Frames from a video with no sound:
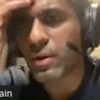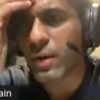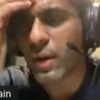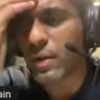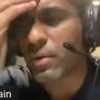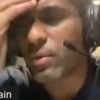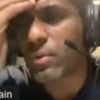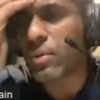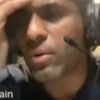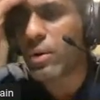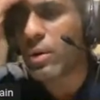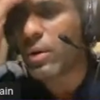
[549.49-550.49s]
All right, cool.
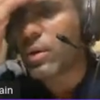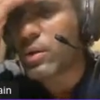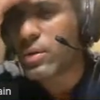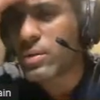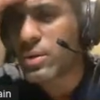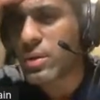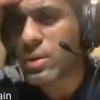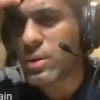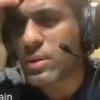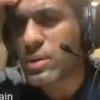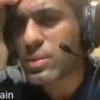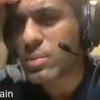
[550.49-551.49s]
So
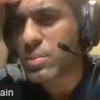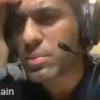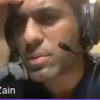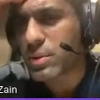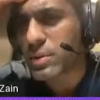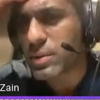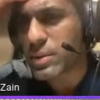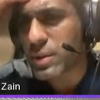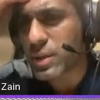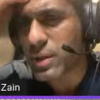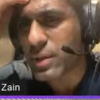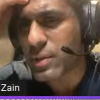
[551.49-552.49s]
this was
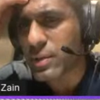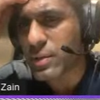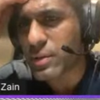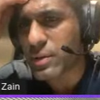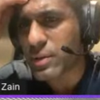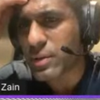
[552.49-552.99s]
it.